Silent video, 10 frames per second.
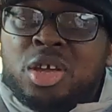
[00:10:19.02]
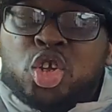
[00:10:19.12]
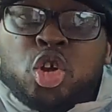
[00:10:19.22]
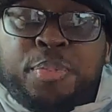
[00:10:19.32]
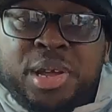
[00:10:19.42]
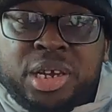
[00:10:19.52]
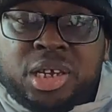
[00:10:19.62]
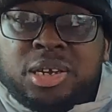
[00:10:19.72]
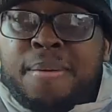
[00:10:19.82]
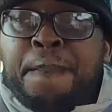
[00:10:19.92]
So
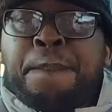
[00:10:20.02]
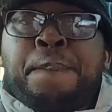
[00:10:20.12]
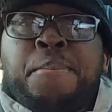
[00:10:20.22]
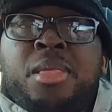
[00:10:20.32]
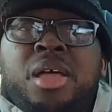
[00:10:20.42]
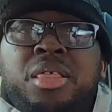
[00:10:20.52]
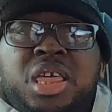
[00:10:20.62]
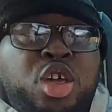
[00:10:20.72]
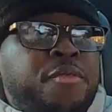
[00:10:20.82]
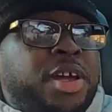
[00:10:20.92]
please,
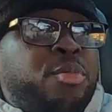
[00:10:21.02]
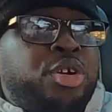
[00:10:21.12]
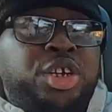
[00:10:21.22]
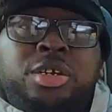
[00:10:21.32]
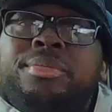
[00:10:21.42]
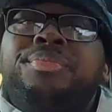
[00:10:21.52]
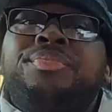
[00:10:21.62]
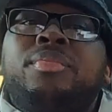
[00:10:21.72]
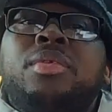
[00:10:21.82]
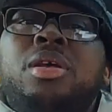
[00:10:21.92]
thank you very much.
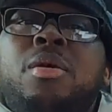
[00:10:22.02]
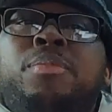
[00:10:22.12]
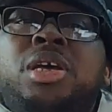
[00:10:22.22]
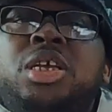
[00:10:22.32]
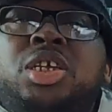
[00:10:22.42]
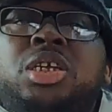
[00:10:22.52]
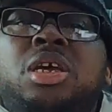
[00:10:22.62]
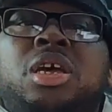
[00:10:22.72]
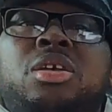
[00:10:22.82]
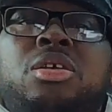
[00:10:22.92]
Please
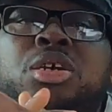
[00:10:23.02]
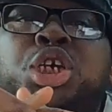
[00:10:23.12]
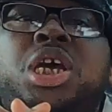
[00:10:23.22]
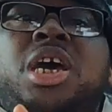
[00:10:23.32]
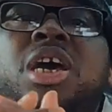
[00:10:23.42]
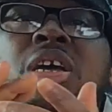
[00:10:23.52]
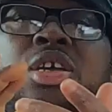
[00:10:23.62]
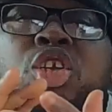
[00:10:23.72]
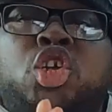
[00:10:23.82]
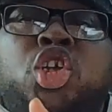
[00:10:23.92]
share,
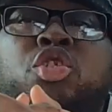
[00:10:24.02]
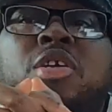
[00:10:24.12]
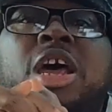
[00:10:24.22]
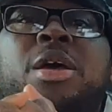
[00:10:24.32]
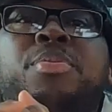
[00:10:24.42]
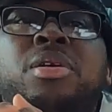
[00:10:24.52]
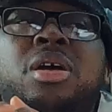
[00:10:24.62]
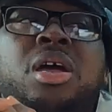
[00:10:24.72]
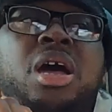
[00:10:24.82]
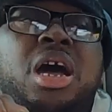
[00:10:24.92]
subscribe,
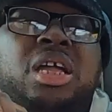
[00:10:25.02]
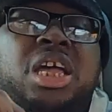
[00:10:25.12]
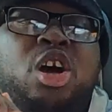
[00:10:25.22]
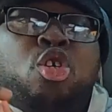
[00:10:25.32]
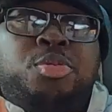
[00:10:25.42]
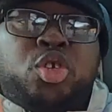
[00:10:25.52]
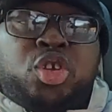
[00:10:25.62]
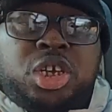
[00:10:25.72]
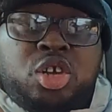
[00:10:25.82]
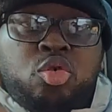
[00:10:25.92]
and I hope to
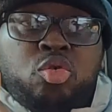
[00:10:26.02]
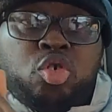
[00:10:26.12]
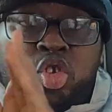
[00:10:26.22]
see you